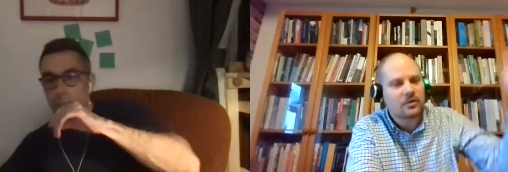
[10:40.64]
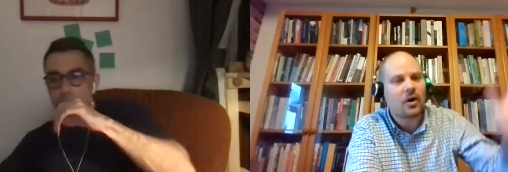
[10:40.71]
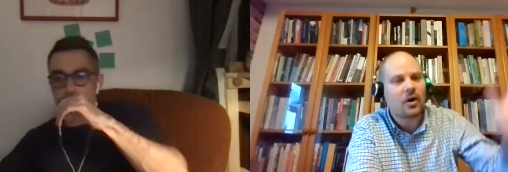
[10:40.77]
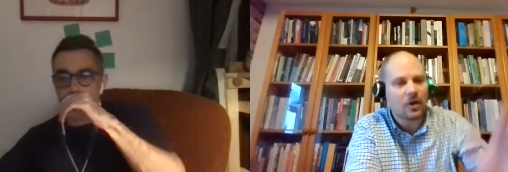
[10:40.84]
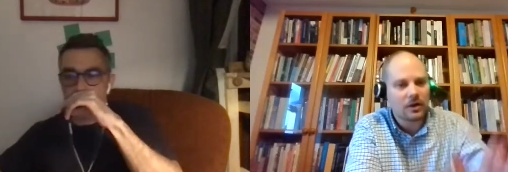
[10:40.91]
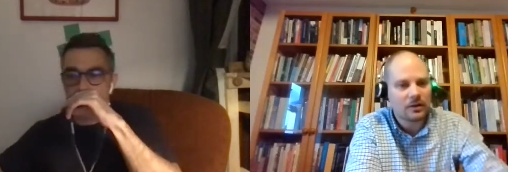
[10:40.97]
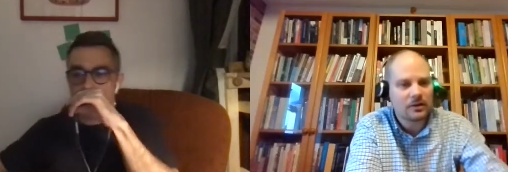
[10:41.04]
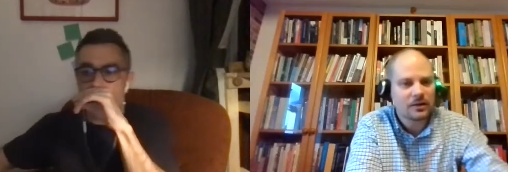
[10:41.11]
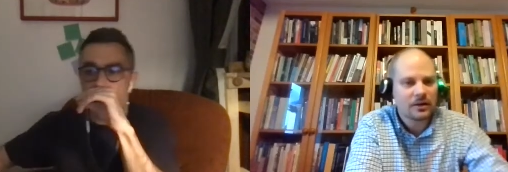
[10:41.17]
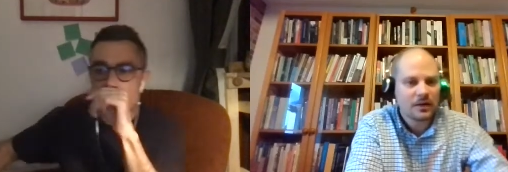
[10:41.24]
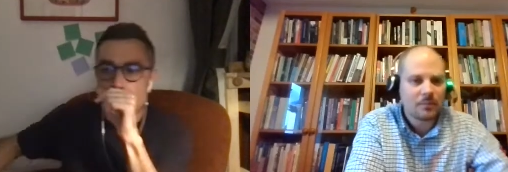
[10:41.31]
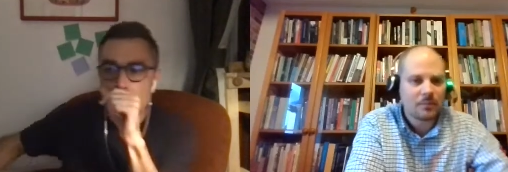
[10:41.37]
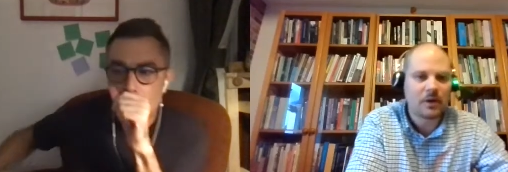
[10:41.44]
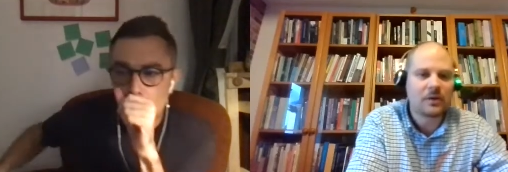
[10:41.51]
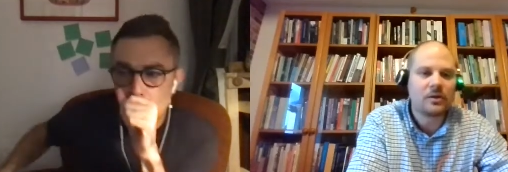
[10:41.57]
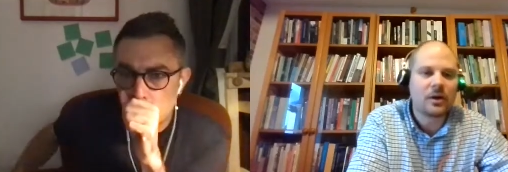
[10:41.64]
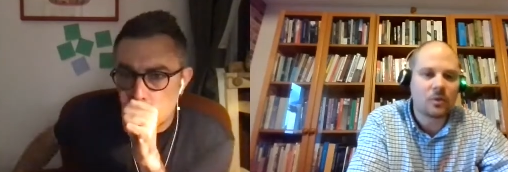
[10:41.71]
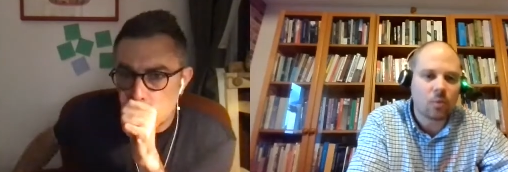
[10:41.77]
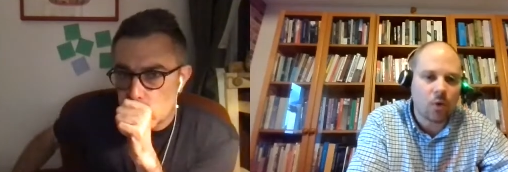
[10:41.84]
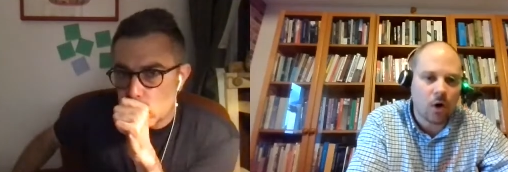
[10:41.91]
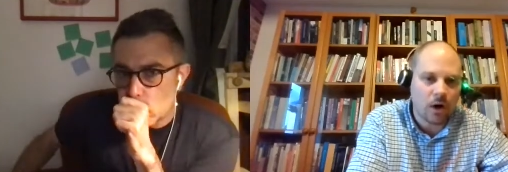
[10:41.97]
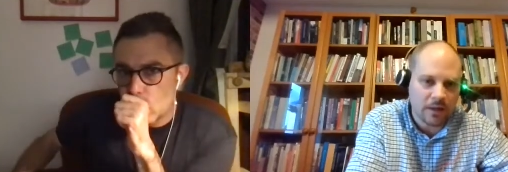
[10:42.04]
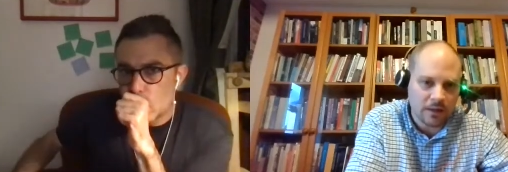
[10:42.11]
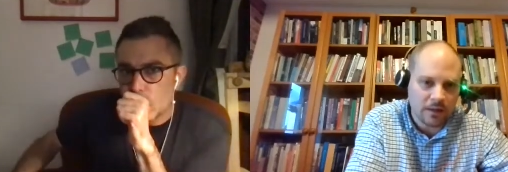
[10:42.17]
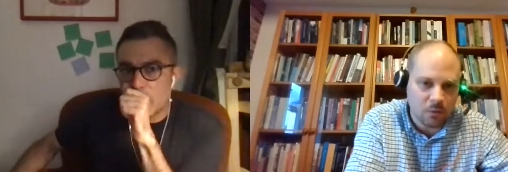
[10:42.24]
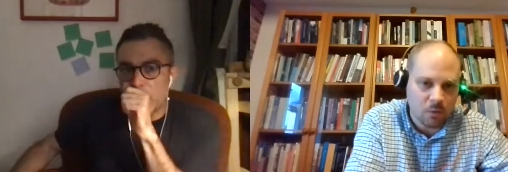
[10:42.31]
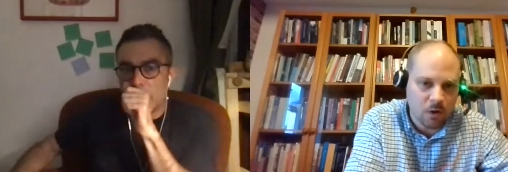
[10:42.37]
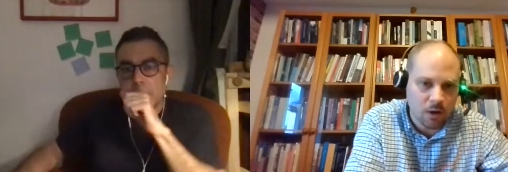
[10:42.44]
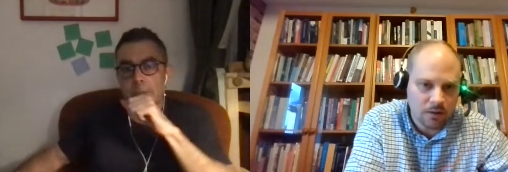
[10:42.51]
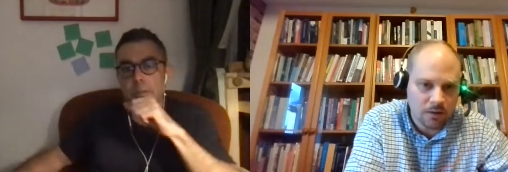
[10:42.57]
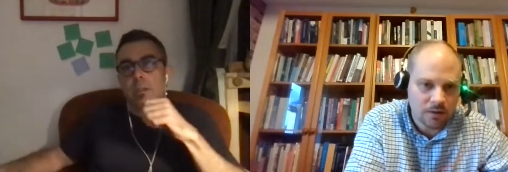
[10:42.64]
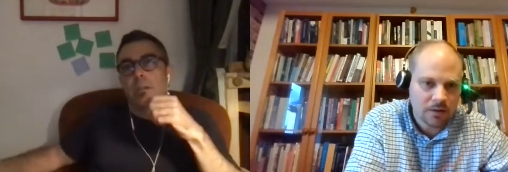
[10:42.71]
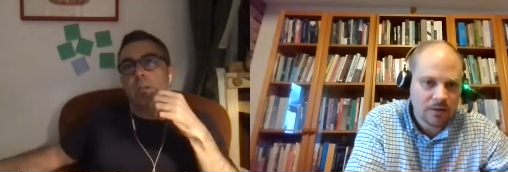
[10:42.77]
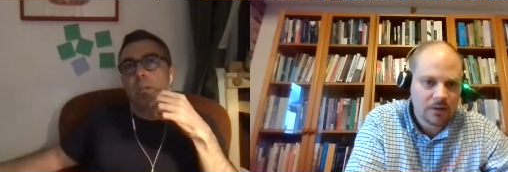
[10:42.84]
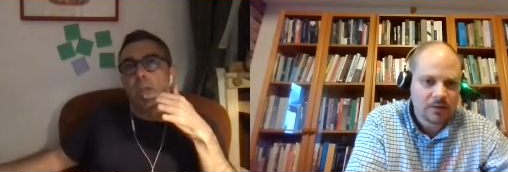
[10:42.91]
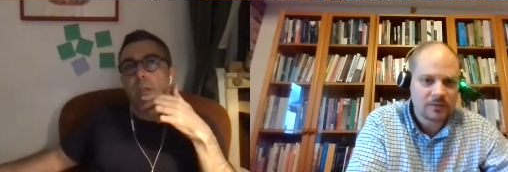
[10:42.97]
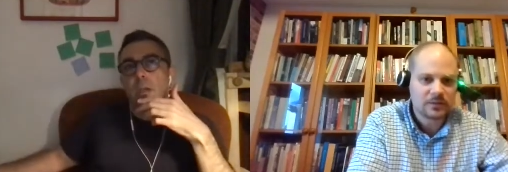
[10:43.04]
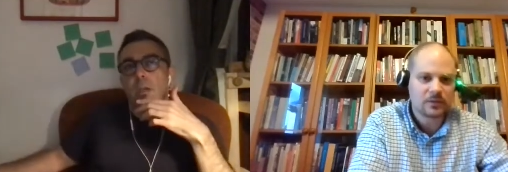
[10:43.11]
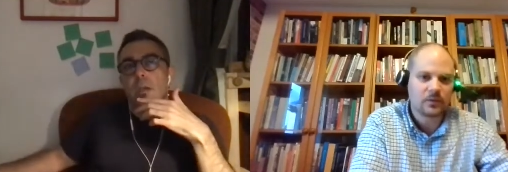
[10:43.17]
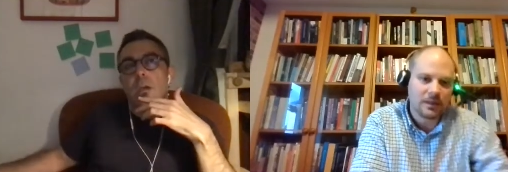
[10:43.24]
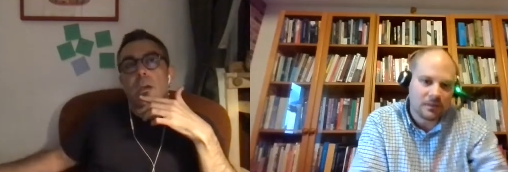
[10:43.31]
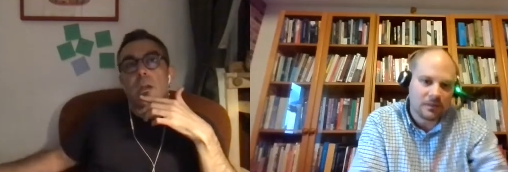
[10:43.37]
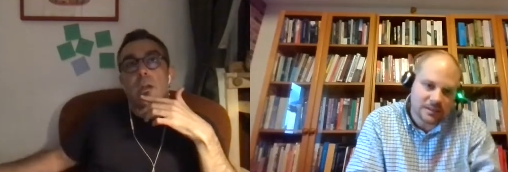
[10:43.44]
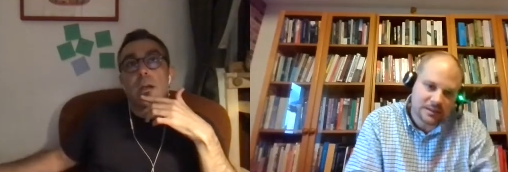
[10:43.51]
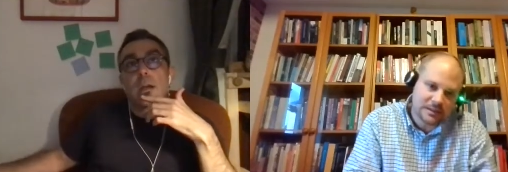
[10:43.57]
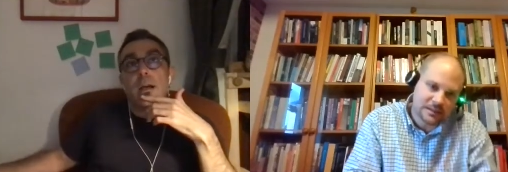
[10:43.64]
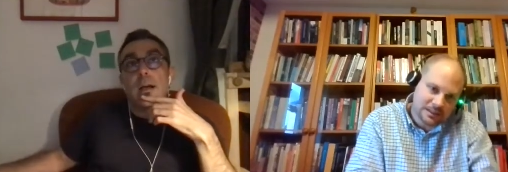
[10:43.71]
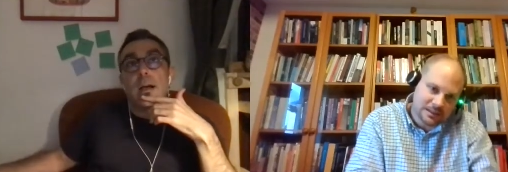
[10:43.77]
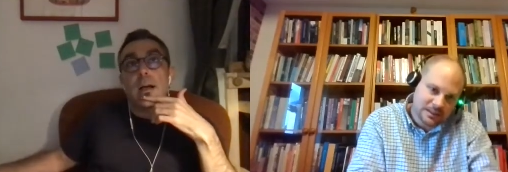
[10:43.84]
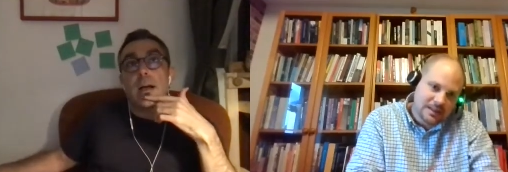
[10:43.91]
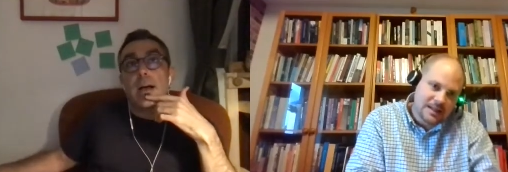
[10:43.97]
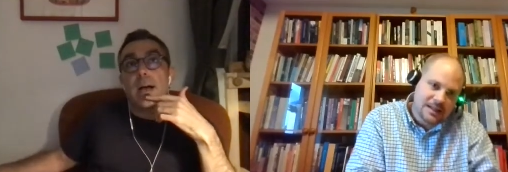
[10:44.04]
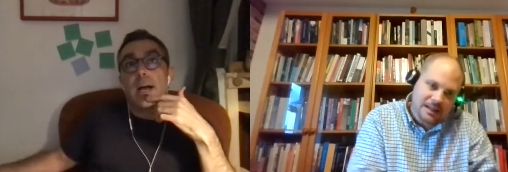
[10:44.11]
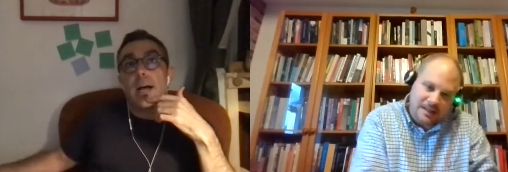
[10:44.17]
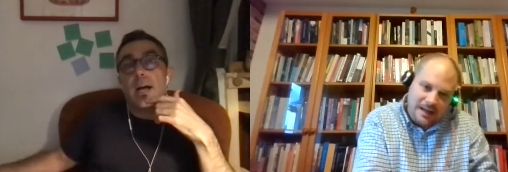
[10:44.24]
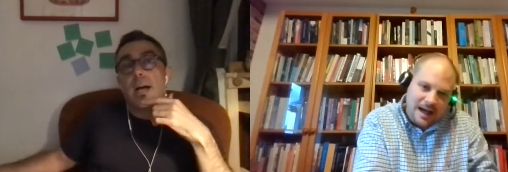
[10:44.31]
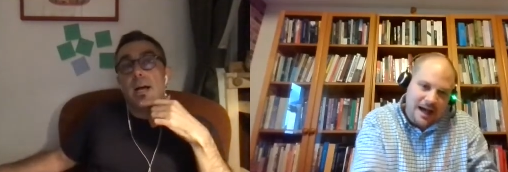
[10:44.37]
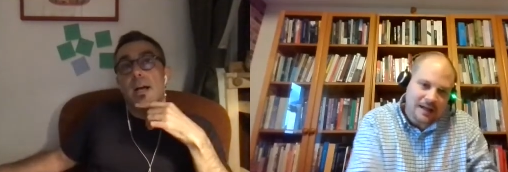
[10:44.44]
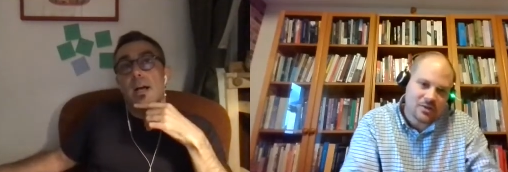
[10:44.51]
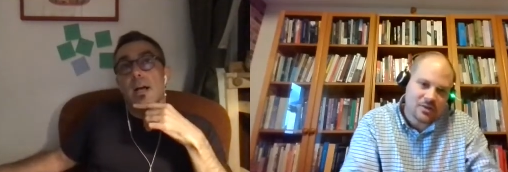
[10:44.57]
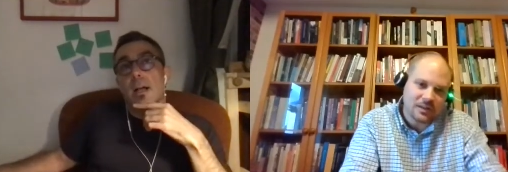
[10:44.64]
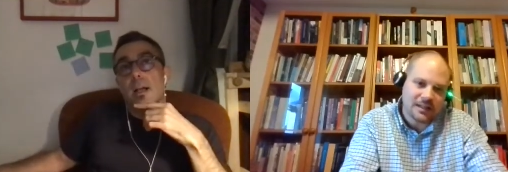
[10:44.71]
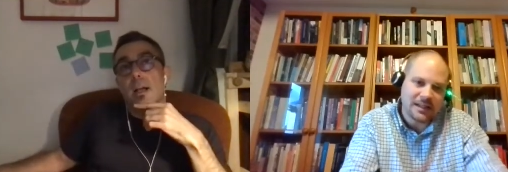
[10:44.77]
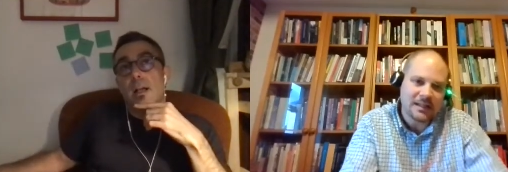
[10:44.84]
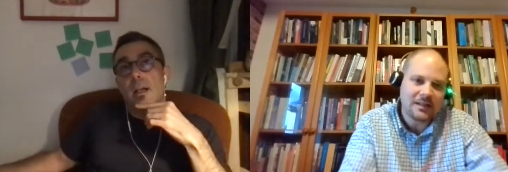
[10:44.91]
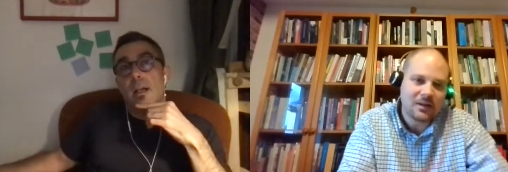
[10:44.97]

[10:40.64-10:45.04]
Speaker 1: talk, but not walking the walk? So there is actually